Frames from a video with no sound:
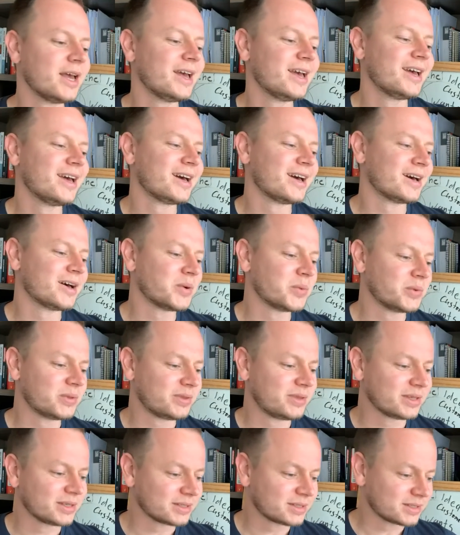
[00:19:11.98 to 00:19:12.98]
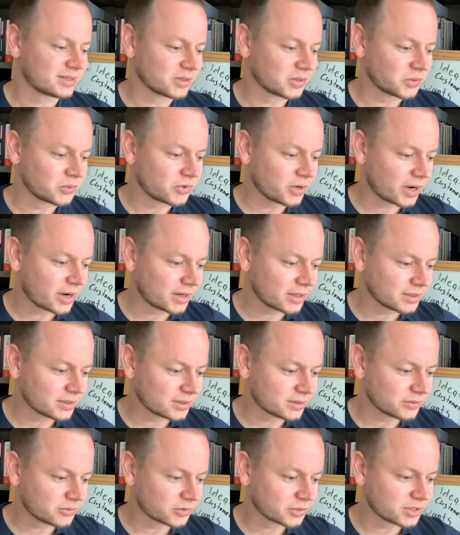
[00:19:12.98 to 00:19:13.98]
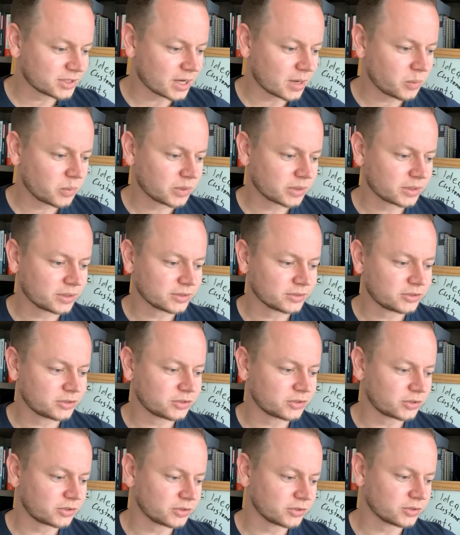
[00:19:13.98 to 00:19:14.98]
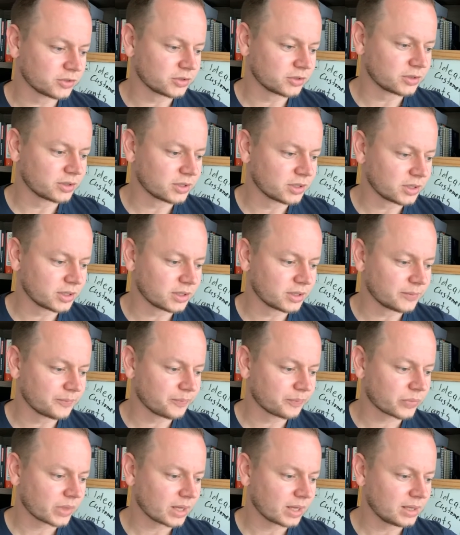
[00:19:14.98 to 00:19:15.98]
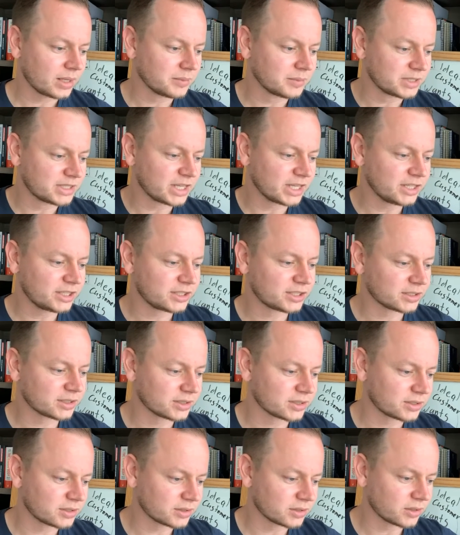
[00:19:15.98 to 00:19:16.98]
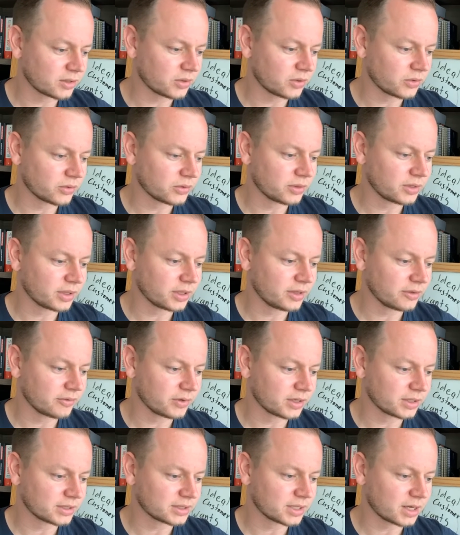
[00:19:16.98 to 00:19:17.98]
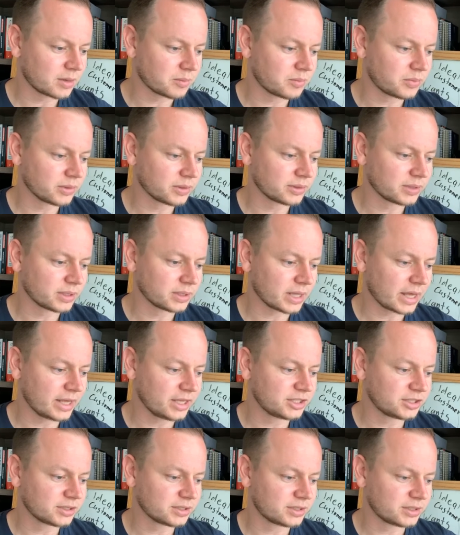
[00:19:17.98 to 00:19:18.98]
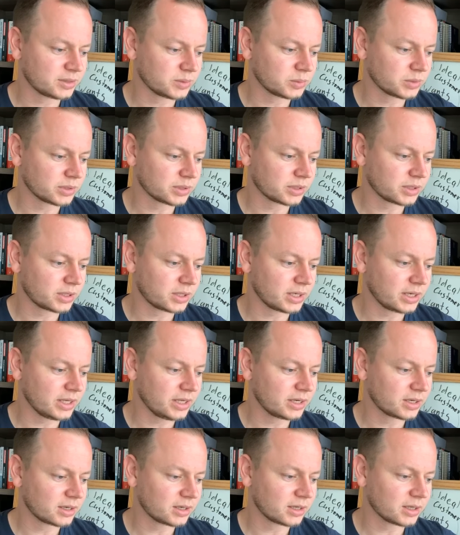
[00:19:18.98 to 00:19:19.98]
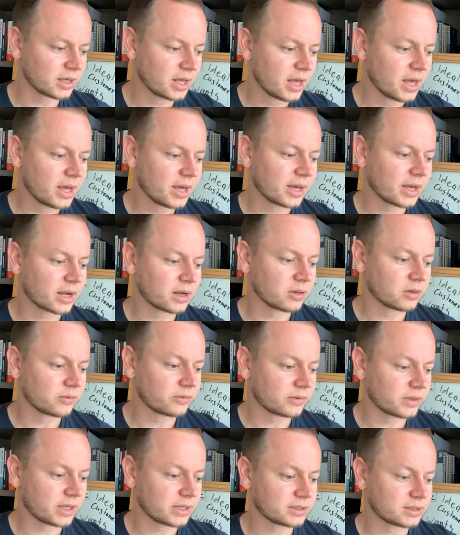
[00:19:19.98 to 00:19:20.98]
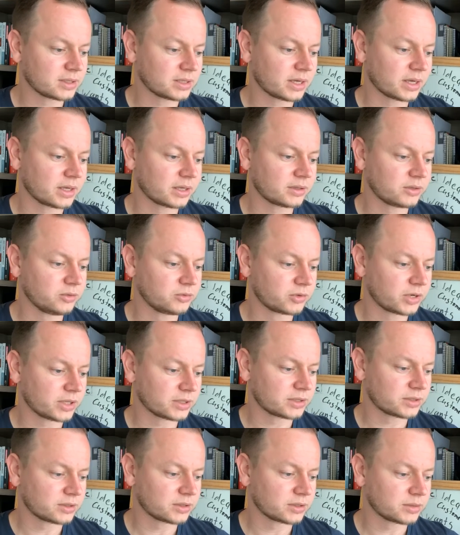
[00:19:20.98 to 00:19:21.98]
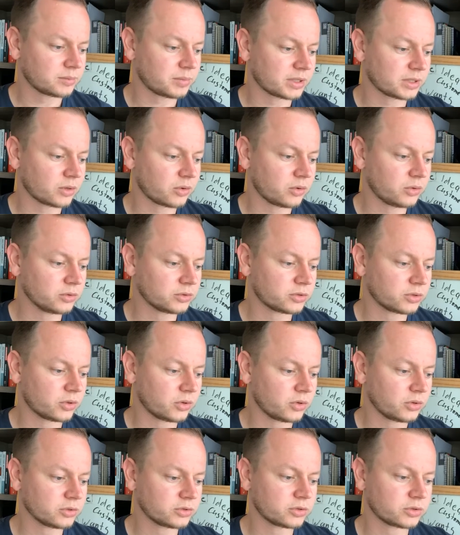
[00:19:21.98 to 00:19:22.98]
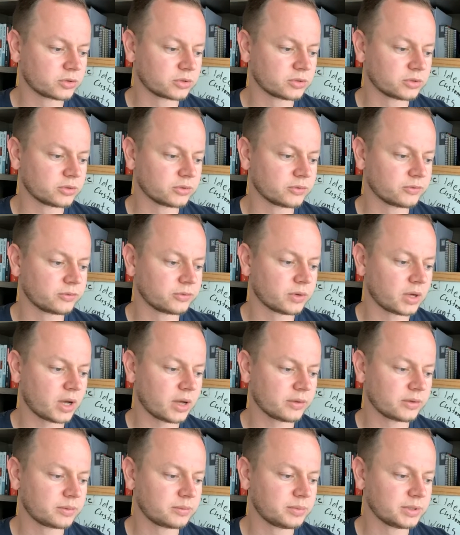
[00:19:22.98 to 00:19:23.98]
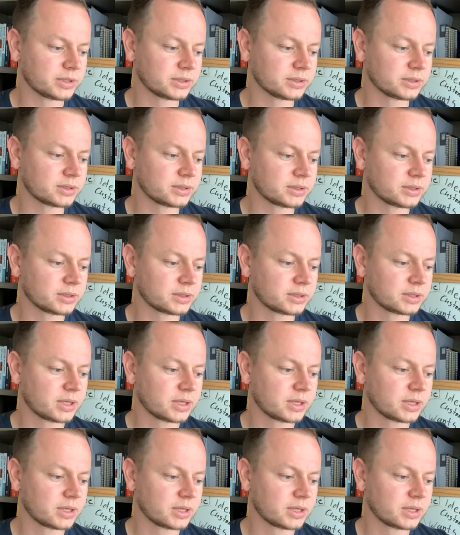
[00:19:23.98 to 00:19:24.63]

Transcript: with this. So Rares, for someone concerned on limitations, on the given example that agency will clearly get a lot of clients like new restaurants, but also all sorts of other businesses.